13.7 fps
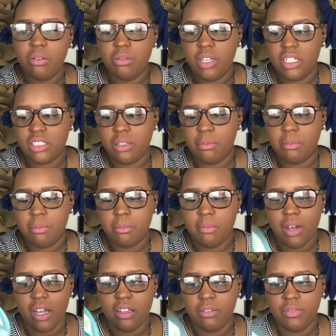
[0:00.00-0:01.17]
In some
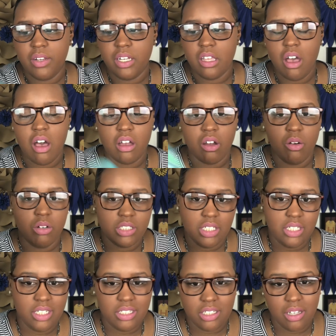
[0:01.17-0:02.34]
other video, I'll go into
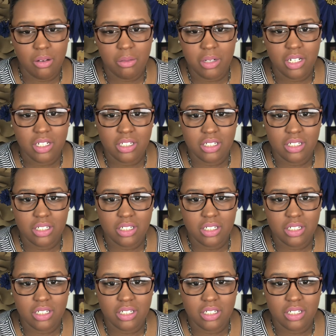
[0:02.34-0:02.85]
detail with